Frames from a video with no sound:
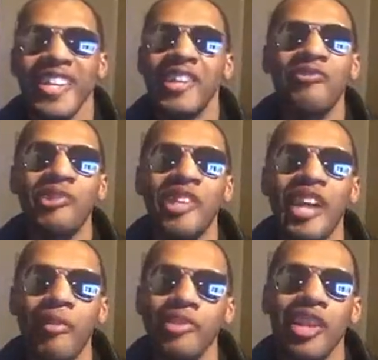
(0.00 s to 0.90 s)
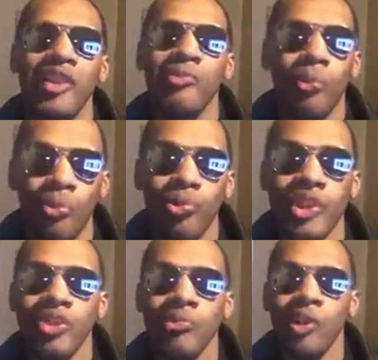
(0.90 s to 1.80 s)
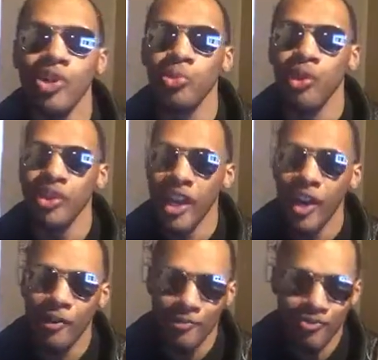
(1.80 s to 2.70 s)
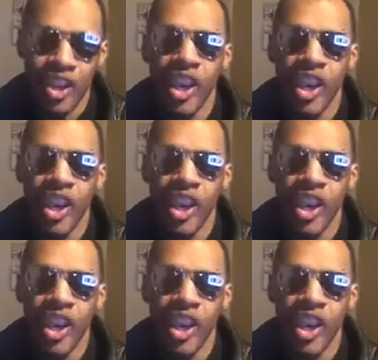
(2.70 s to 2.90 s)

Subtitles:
Didn't really, I would say, really too much work out.